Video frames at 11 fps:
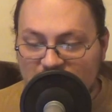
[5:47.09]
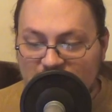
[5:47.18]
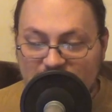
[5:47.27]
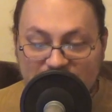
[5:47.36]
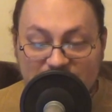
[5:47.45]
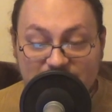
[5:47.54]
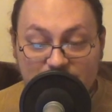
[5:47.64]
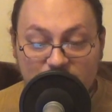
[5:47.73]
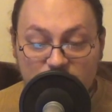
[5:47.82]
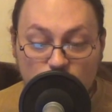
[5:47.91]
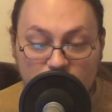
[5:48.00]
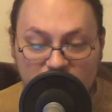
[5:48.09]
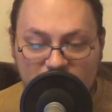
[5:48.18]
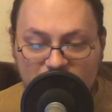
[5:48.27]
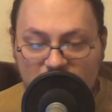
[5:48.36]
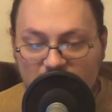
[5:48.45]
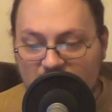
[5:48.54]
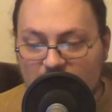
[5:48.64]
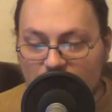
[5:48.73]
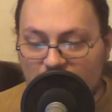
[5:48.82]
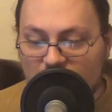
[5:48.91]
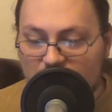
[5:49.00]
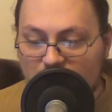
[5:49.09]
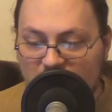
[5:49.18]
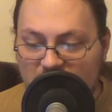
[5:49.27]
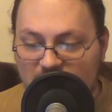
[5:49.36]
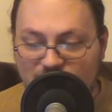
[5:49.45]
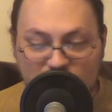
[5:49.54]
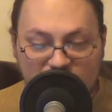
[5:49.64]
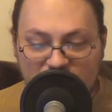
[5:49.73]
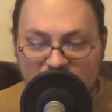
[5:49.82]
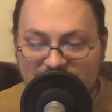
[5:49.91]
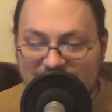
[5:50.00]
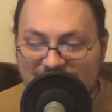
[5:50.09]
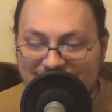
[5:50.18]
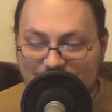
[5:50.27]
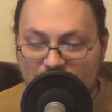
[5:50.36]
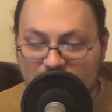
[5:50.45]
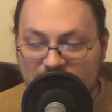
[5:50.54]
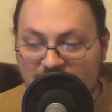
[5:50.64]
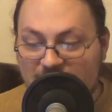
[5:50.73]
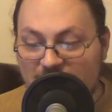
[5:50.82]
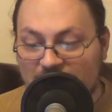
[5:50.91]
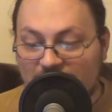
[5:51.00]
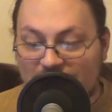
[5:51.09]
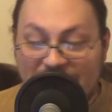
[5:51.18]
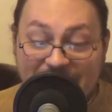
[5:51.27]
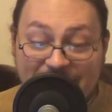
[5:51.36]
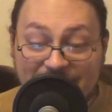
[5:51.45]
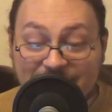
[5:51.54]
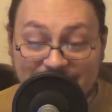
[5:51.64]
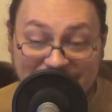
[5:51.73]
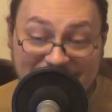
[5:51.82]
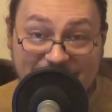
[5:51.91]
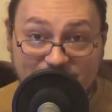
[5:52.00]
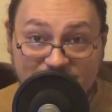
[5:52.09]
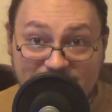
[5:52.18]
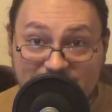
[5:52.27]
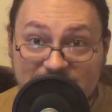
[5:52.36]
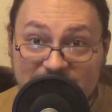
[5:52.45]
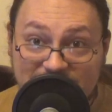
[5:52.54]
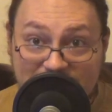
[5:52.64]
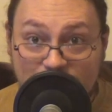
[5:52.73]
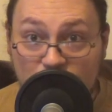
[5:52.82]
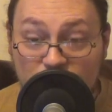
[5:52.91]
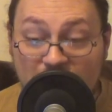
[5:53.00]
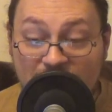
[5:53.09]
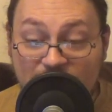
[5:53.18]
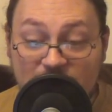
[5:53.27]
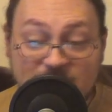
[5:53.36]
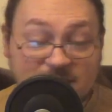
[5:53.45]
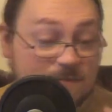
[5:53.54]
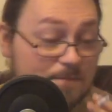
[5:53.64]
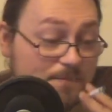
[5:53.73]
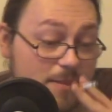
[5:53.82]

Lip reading: this is the majority feeling among many previously libertine and leftist demographics.